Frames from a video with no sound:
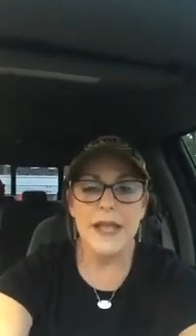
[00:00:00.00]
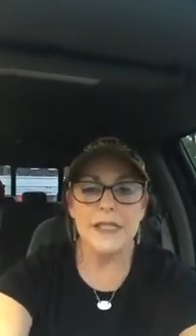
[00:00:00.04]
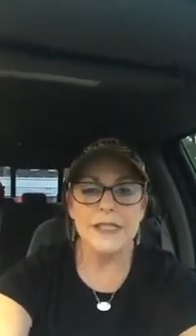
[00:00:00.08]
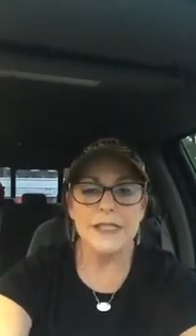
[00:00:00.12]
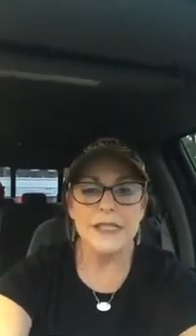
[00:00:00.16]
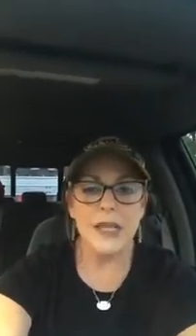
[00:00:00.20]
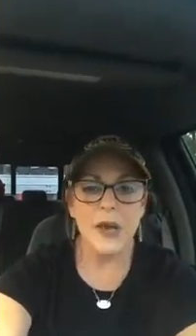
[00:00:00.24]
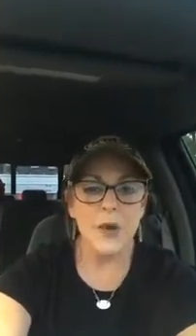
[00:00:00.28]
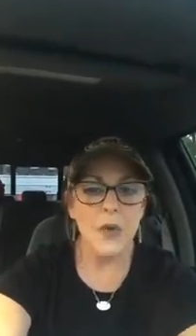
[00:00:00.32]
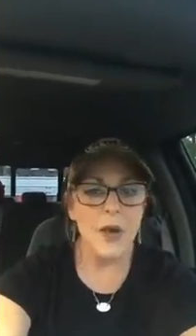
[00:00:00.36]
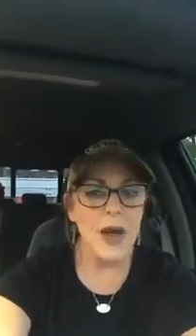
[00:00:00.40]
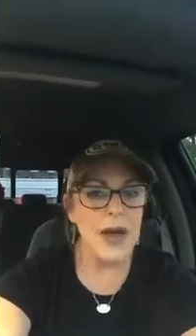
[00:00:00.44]

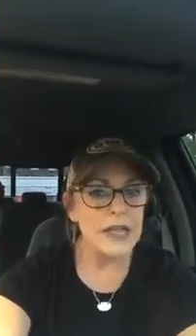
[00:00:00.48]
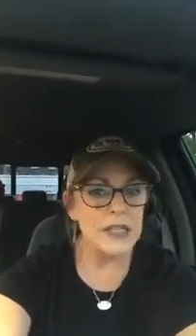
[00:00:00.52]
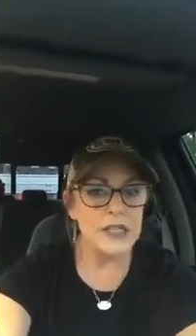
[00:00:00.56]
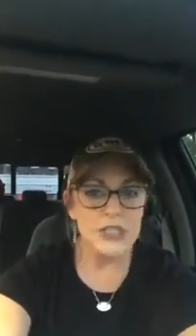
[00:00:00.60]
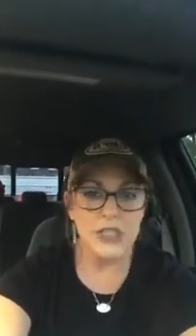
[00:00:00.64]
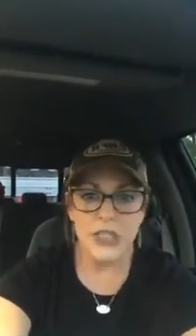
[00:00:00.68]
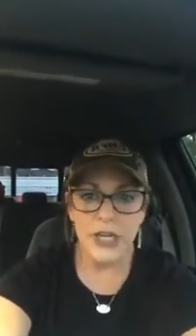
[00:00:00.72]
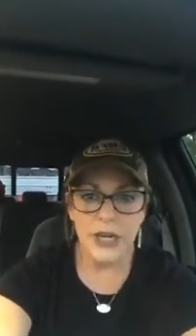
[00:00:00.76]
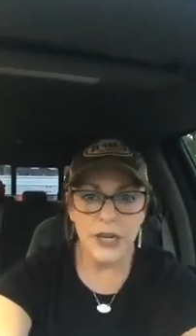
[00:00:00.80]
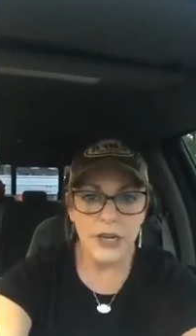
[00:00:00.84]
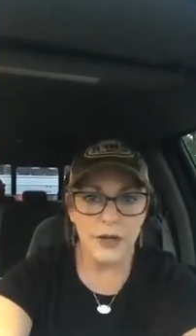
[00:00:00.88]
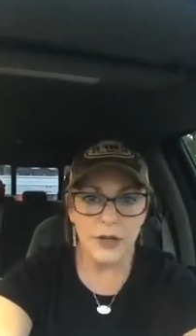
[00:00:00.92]
So I
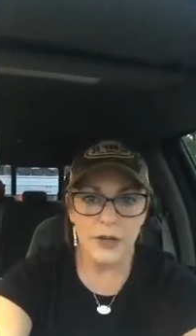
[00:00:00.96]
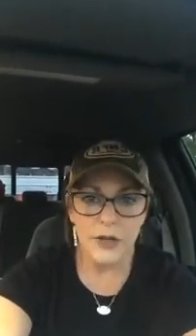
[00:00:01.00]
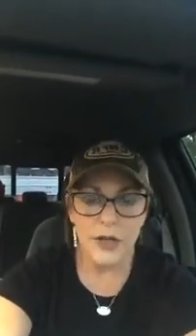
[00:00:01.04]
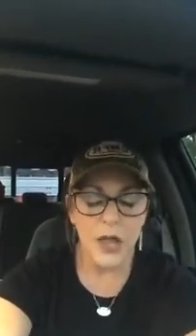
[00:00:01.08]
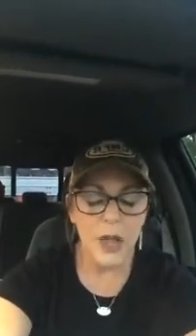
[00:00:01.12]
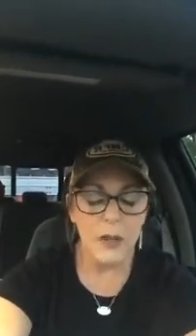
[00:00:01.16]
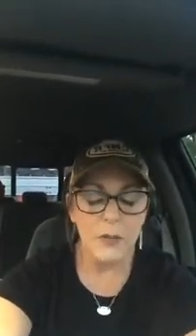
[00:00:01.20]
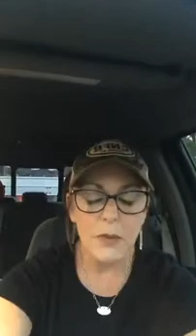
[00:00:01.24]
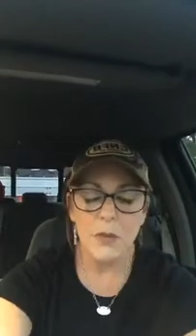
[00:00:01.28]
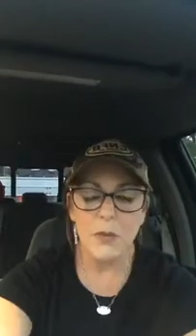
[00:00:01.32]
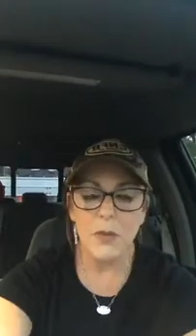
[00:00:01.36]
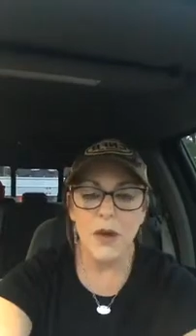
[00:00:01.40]
shared.
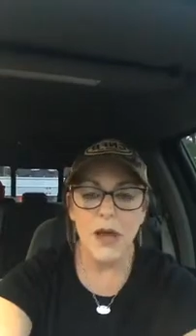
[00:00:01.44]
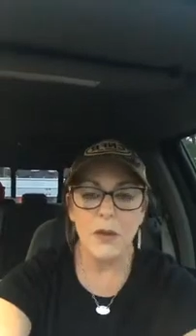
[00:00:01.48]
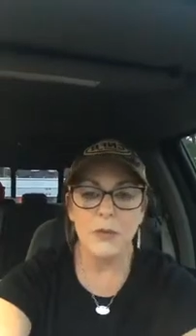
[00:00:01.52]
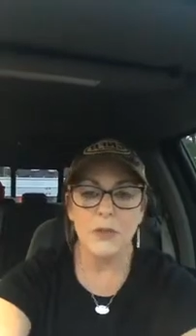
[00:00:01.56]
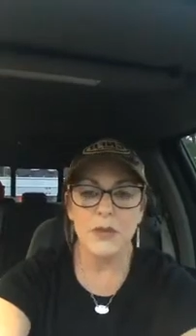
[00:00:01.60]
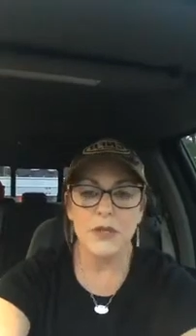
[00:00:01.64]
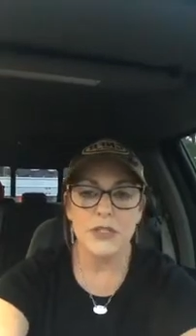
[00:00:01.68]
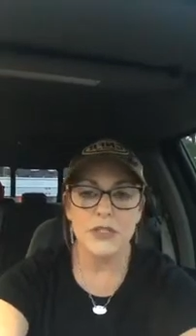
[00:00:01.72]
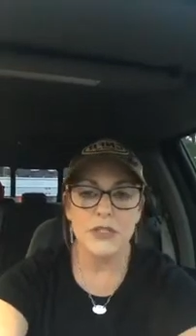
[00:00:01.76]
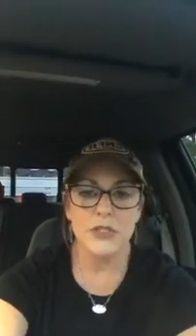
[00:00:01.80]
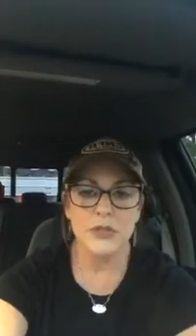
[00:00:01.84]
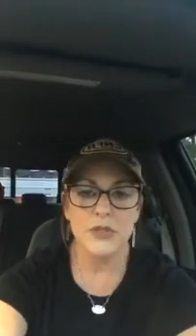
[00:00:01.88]
Why
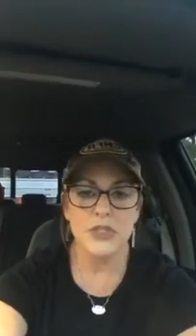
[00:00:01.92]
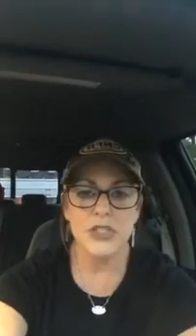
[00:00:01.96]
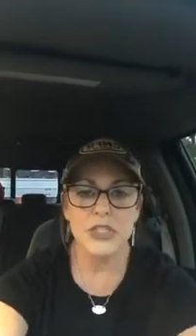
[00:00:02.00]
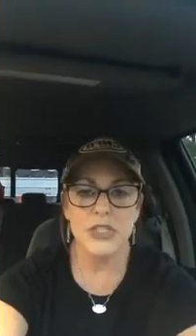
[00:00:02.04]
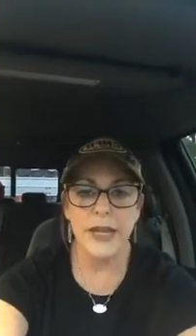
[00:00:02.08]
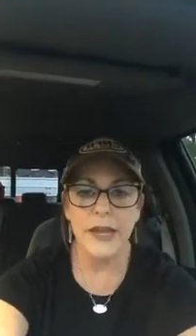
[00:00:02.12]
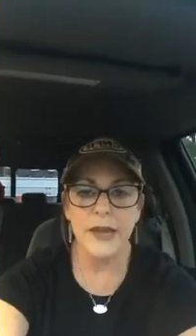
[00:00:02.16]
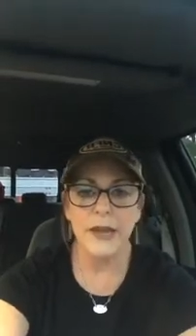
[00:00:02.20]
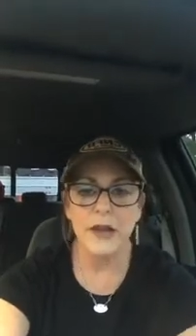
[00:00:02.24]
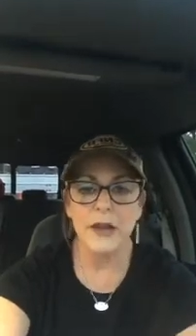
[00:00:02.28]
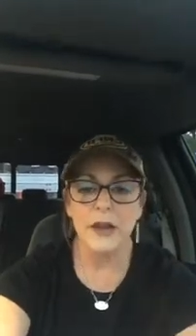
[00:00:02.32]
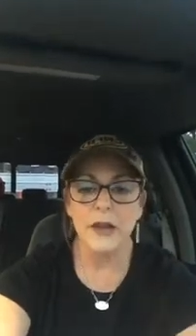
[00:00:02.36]
wouldn't you
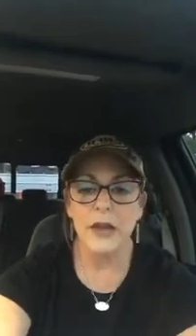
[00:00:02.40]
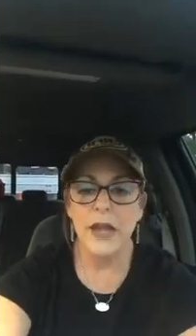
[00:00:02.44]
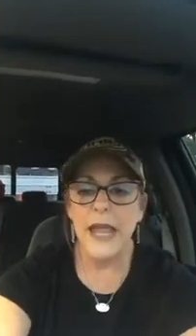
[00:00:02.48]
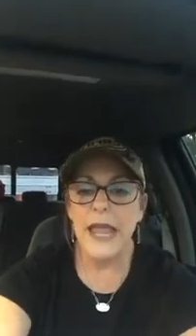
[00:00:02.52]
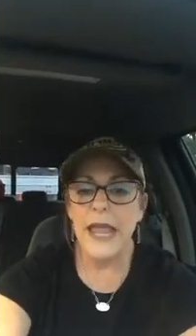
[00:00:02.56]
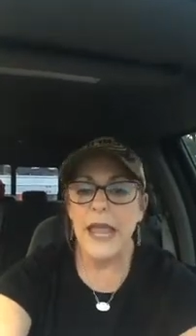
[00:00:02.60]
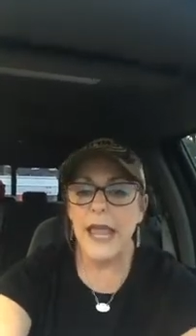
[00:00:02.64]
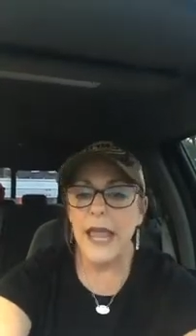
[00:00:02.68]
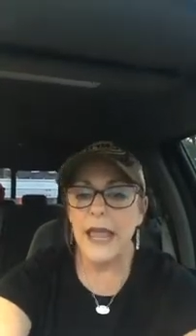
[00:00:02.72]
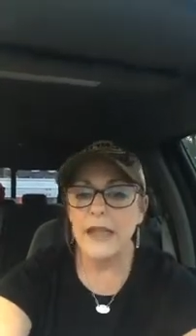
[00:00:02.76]
share?